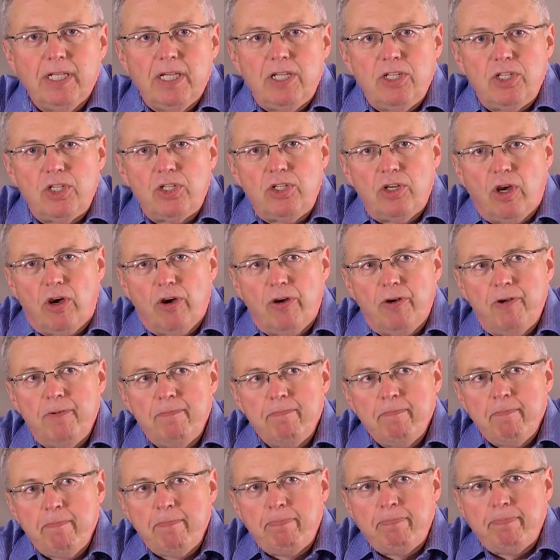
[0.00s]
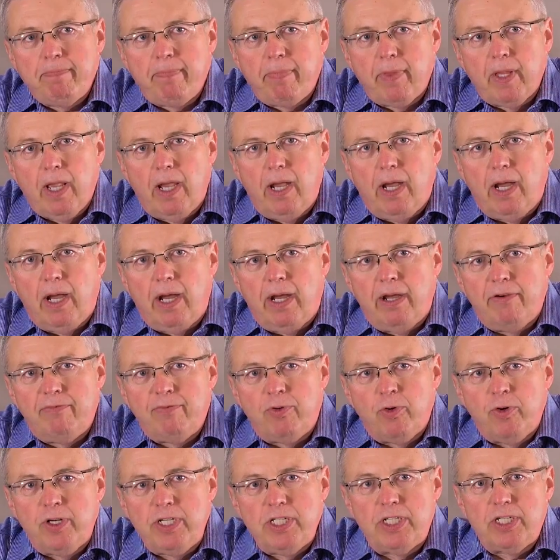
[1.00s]
So,
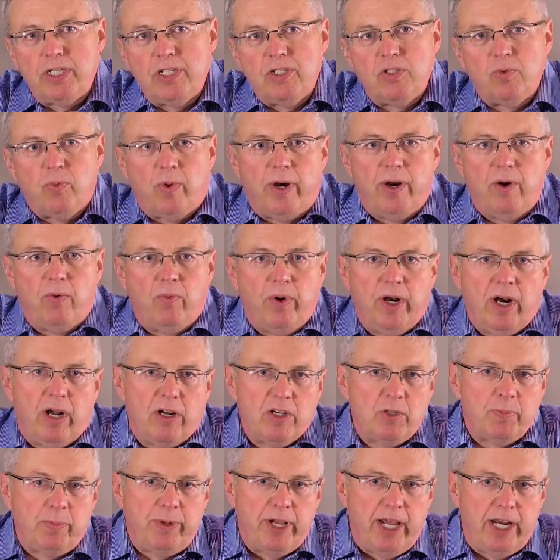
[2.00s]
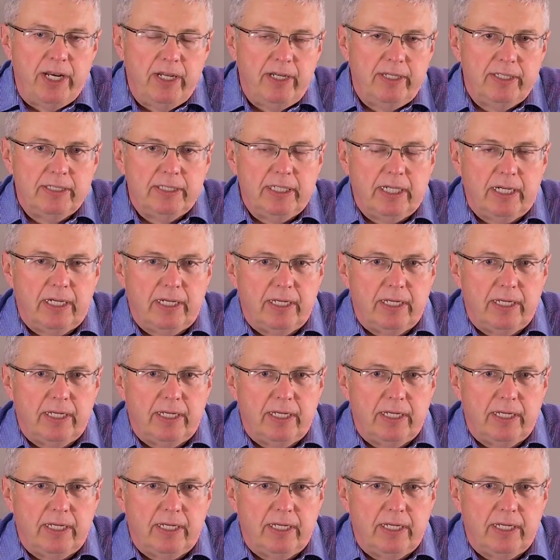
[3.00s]
for instance, when I was planning